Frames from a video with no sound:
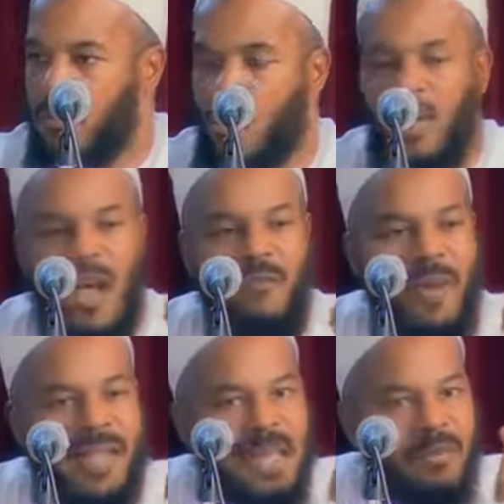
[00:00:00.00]
You could have
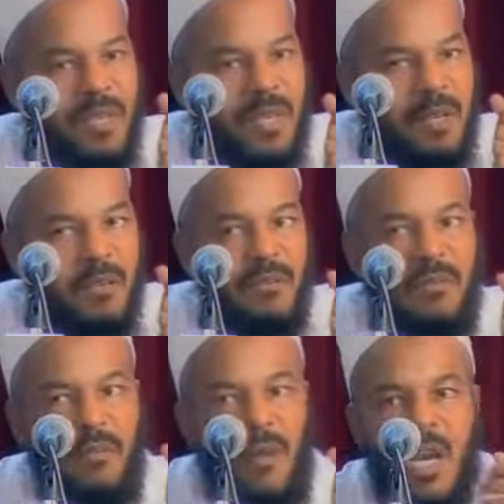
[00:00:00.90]
madhabs in
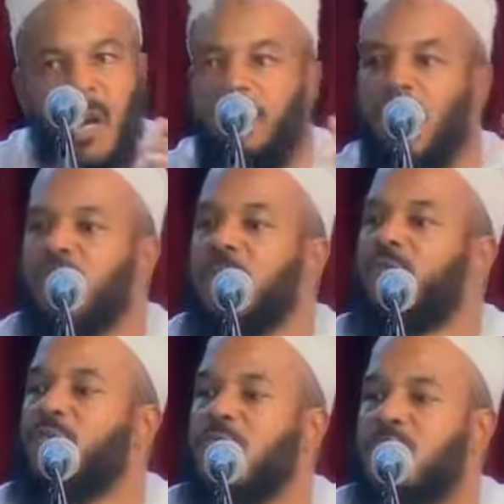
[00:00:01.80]
a number of
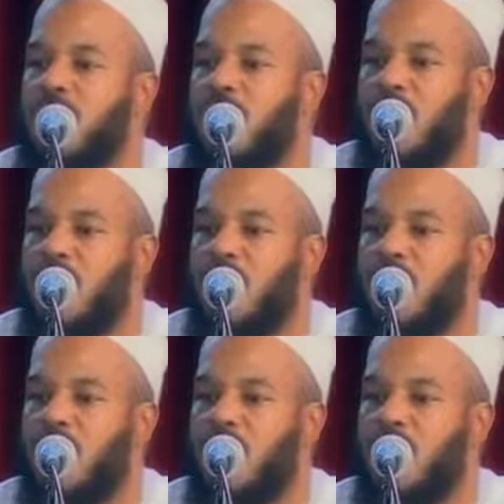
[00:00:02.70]
different